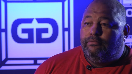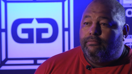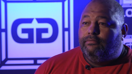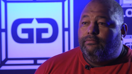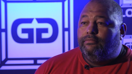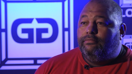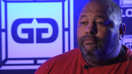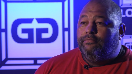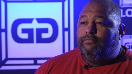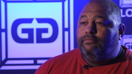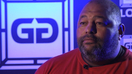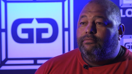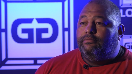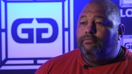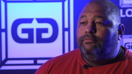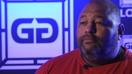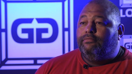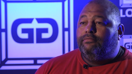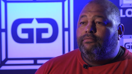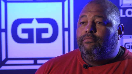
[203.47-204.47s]

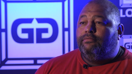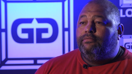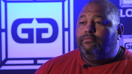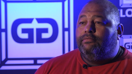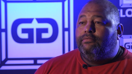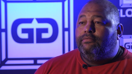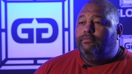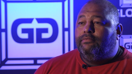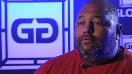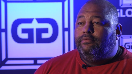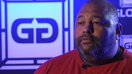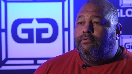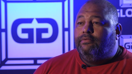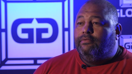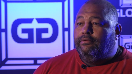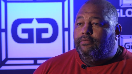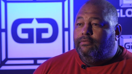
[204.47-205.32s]
Nothing is said.